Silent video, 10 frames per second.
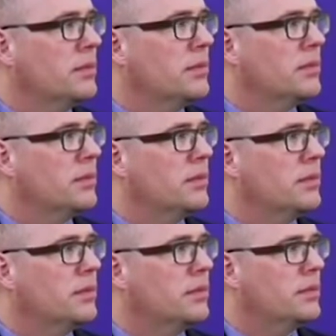
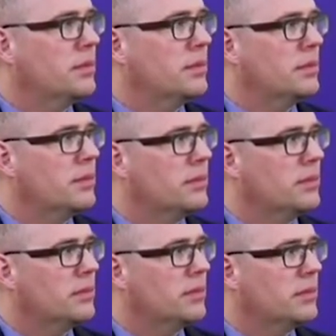
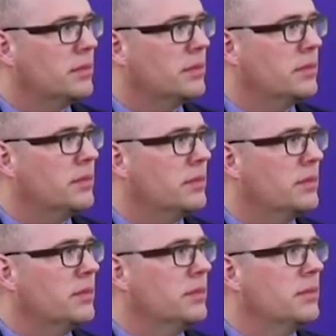
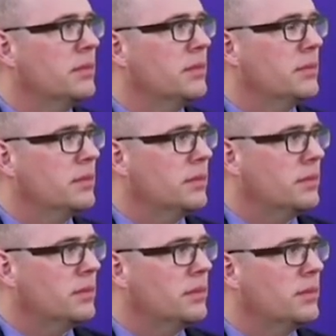
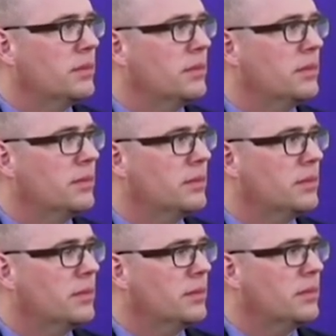
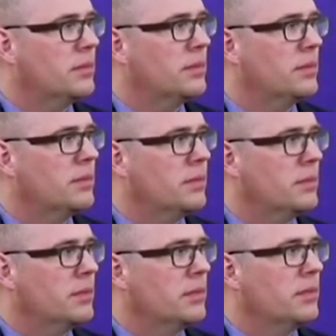
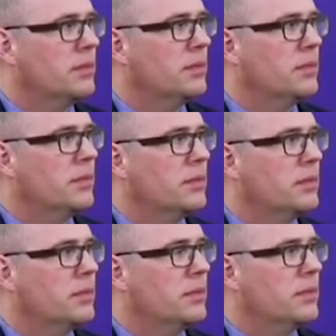
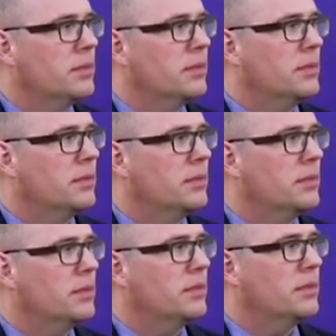
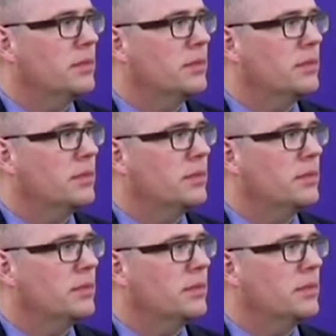(not speaking)